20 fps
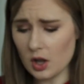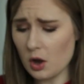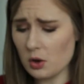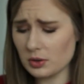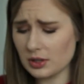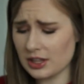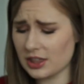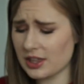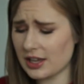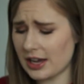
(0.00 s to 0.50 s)

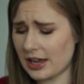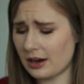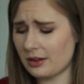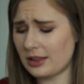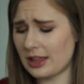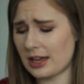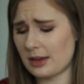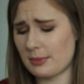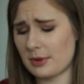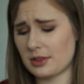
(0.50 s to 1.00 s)
Only thing I don't
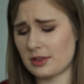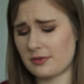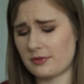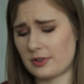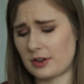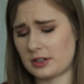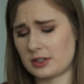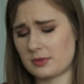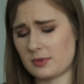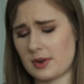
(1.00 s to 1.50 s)
like about the
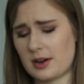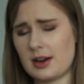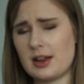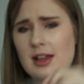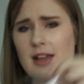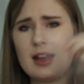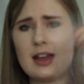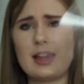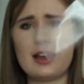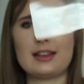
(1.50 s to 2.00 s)
first one
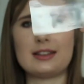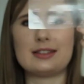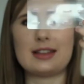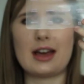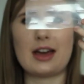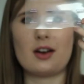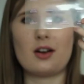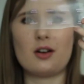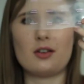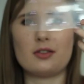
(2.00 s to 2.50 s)
is
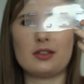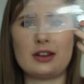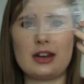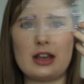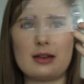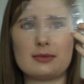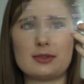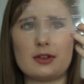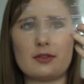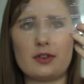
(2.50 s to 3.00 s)
that all the
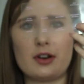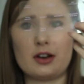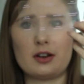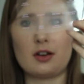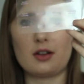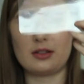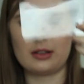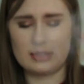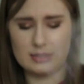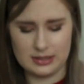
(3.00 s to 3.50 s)
names are written
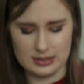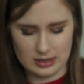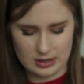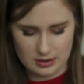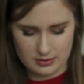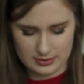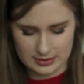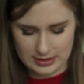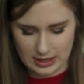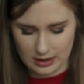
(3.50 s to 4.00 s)
on this, you
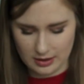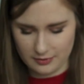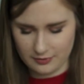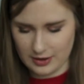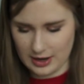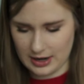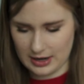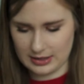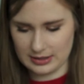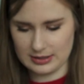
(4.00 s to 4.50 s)
know,
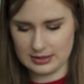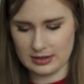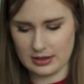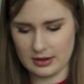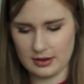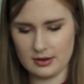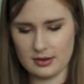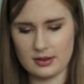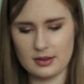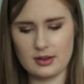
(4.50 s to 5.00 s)
cellophane
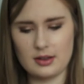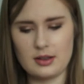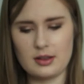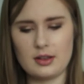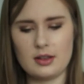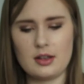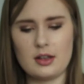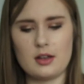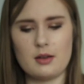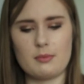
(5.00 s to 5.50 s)
insert.
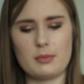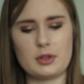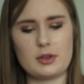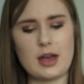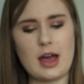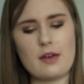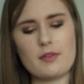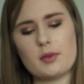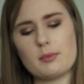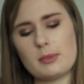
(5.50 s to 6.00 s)
But you
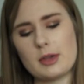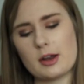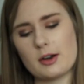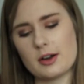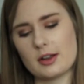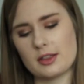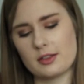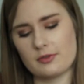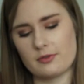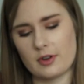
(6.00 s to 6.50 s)
have a
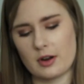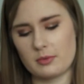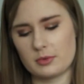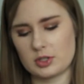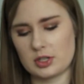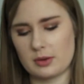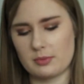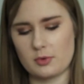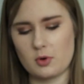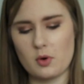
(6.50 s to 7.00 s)
mirror in the front,
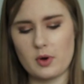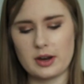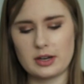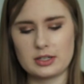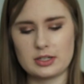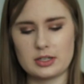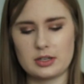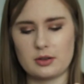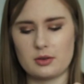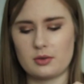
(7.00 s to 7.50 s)
which I'm going
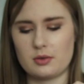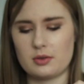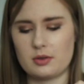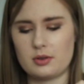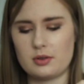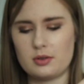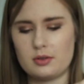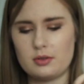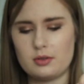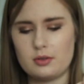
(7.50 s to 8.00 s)
to